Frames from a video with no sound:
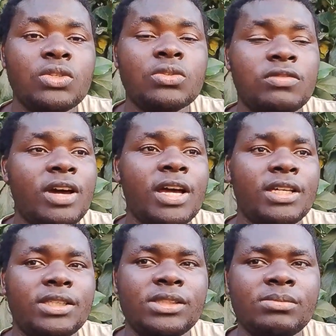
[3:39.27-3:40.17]
to
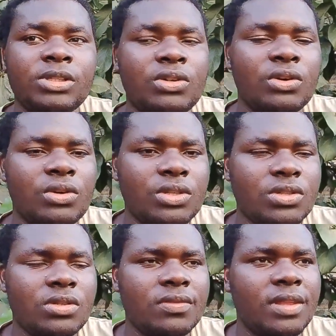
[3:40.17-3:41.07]
vie
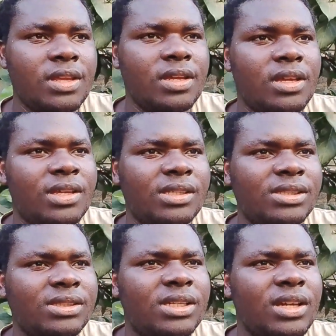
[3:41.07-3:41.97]
because of
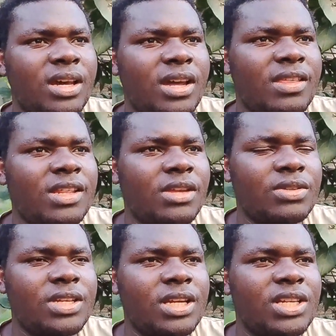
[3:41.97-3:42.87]
I think there
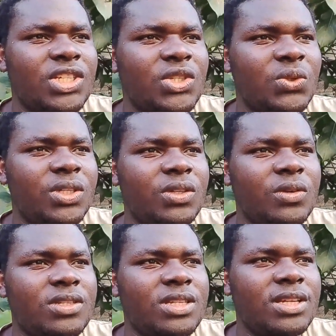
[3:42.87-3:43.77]
was an issue. He
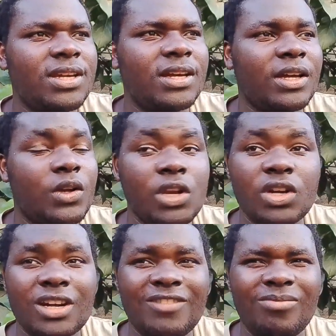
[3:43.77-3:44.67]
did
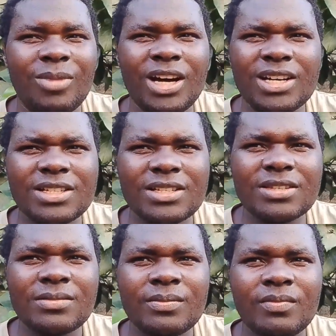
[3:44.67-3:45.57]
not have marks.